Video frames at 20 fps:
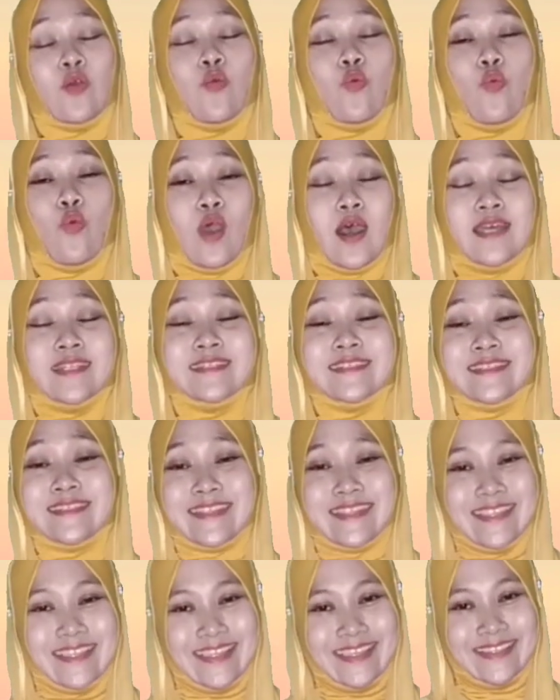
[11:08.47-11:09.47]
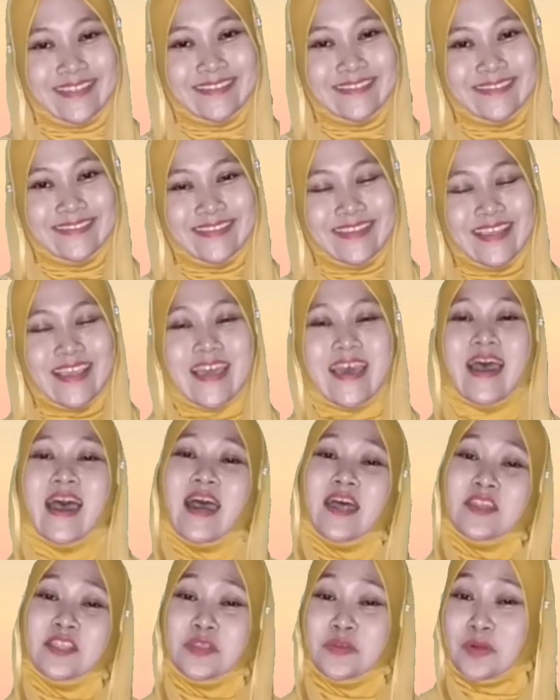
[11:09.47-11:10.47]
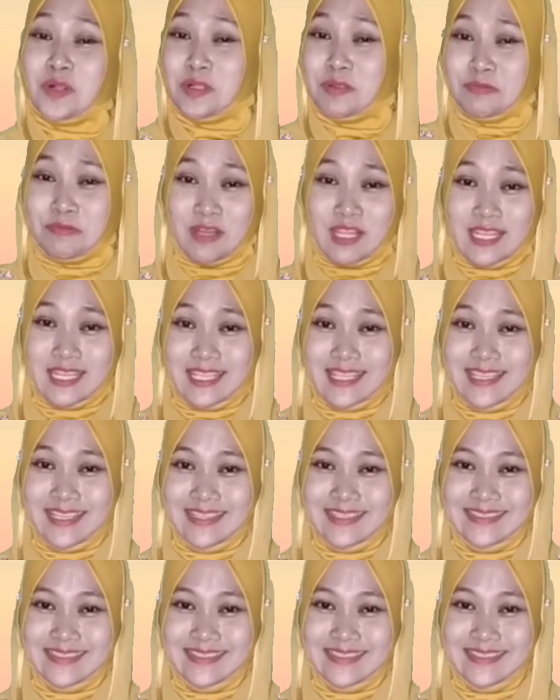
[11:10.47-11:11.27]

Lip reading: once again. Are you all ready?